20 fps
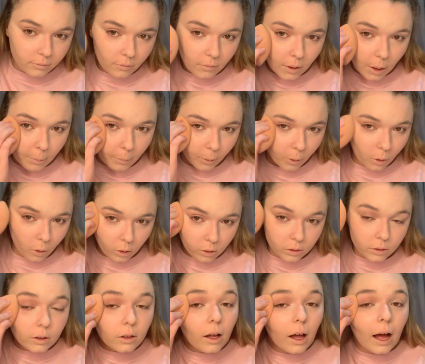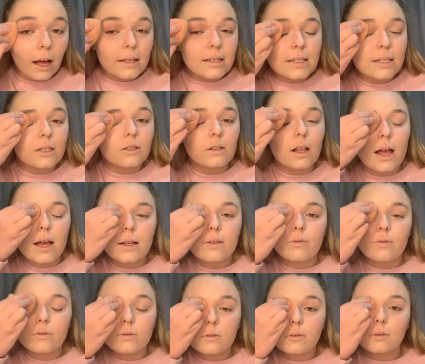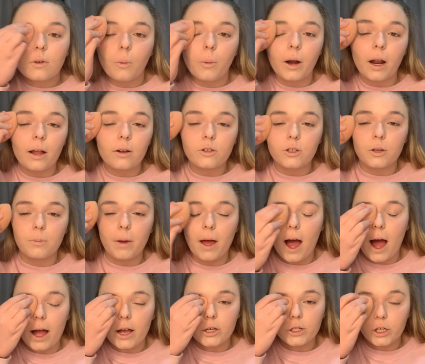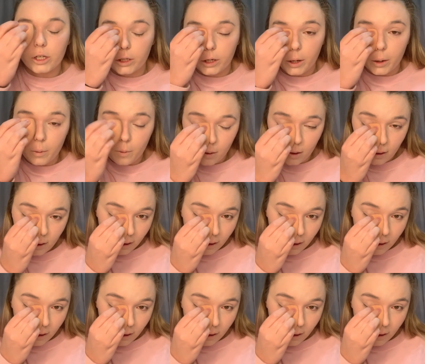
But I still like when I do my eyeshadow,